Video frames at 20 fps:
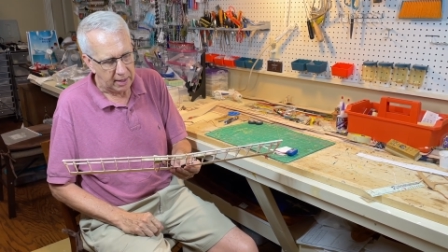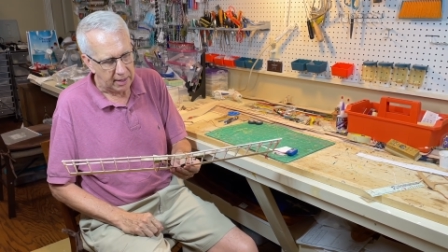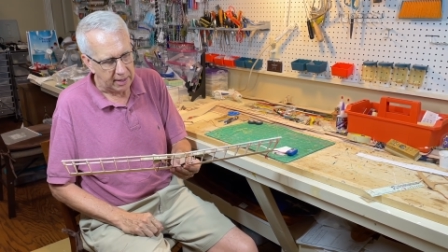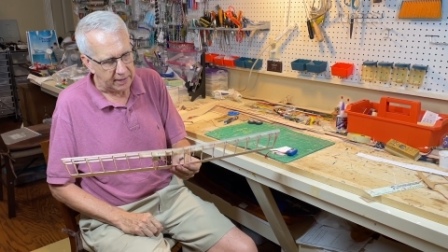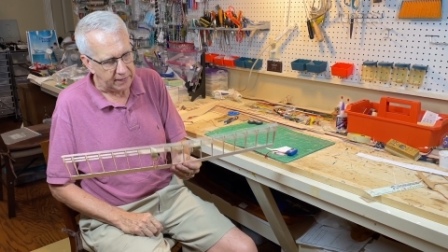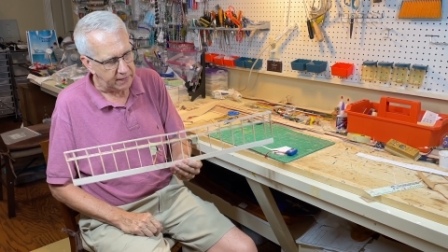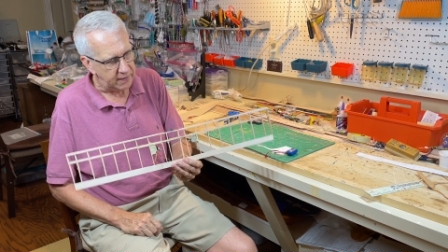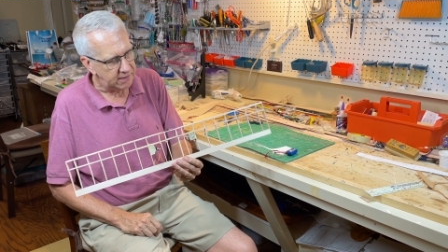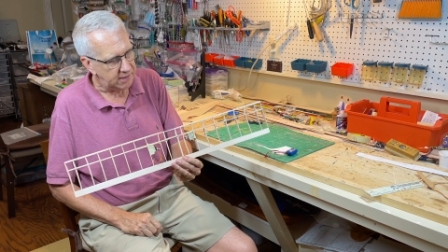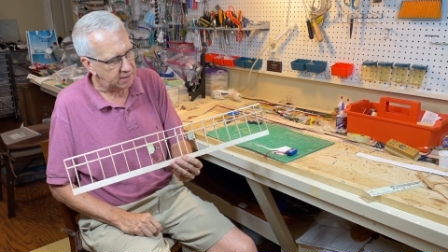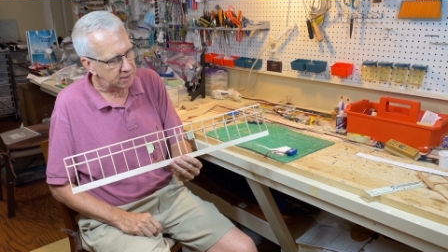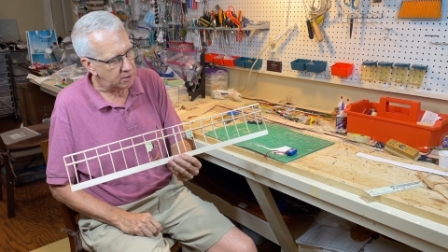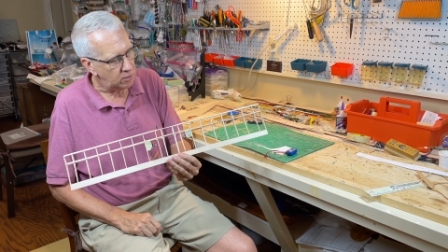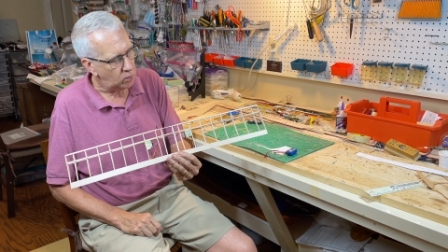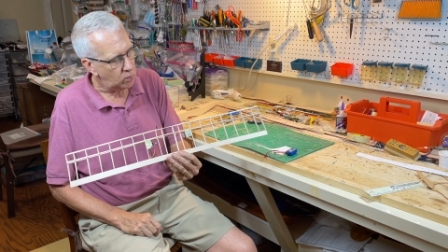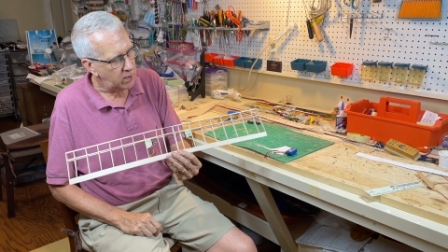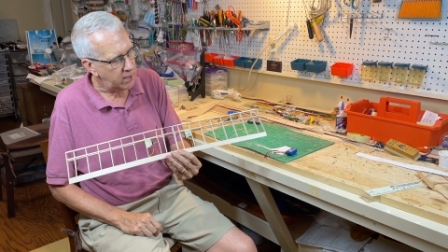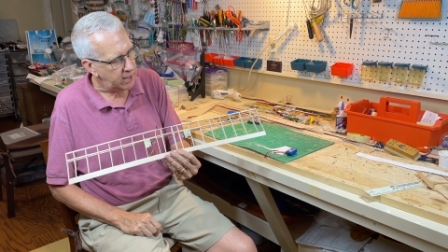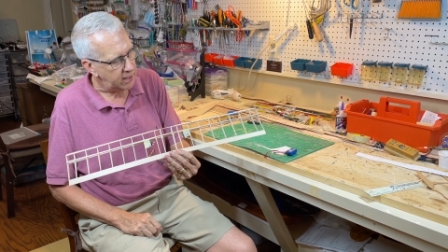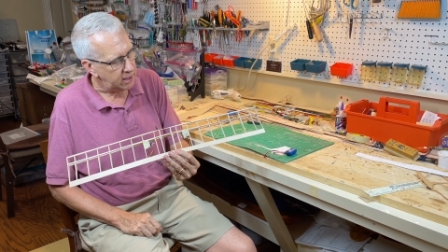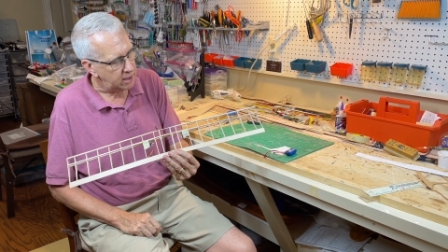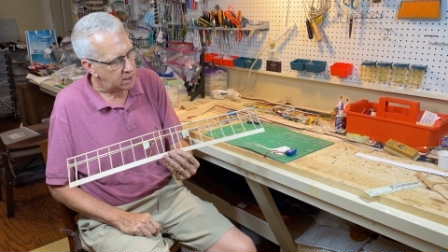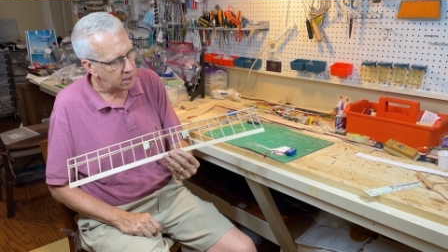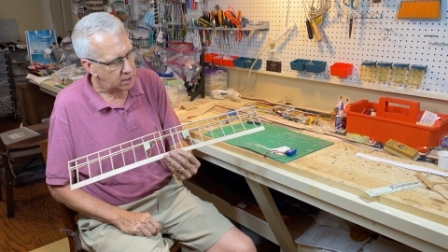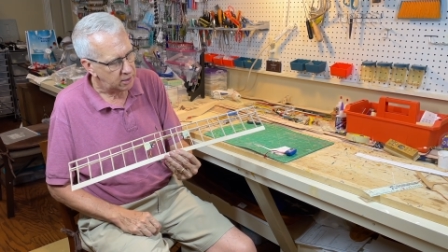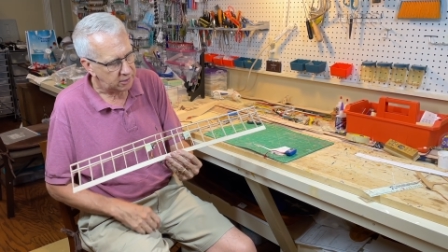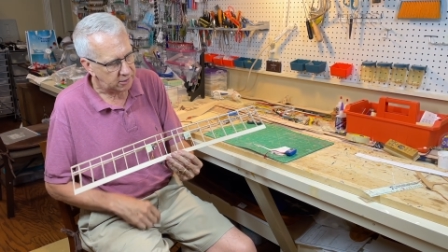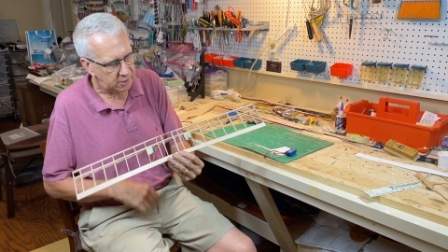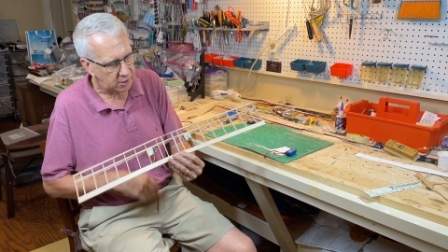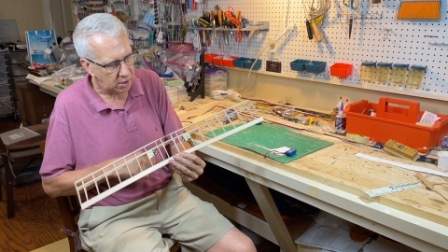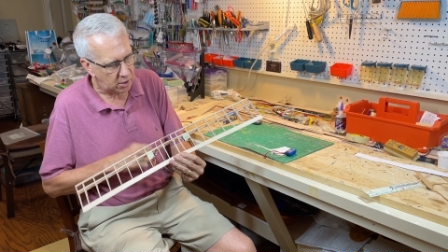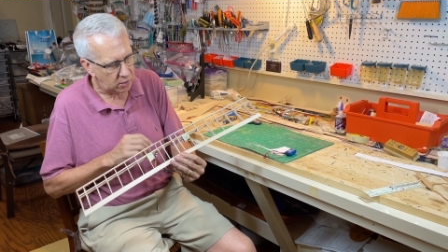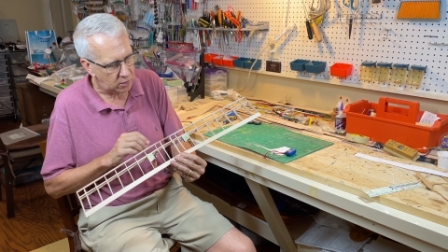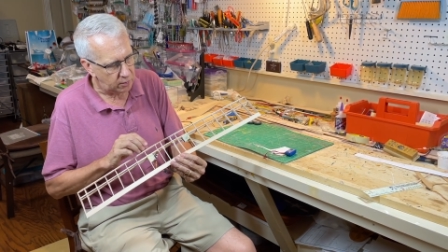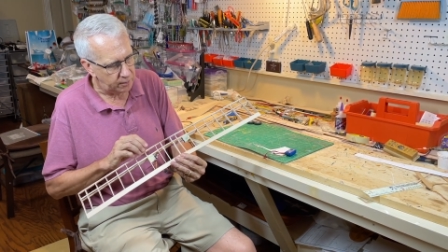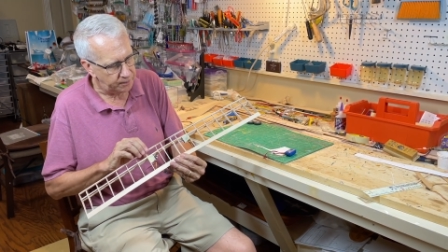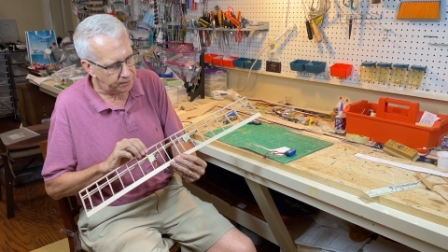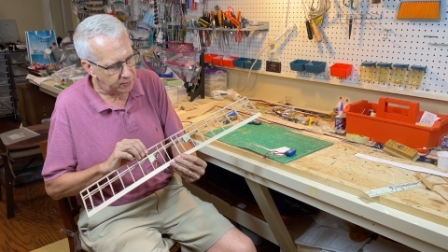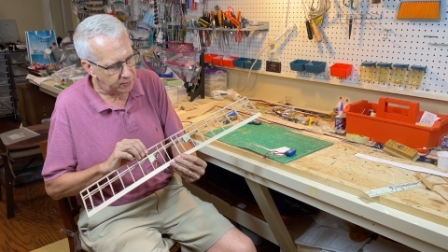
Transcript: and this is the wing. So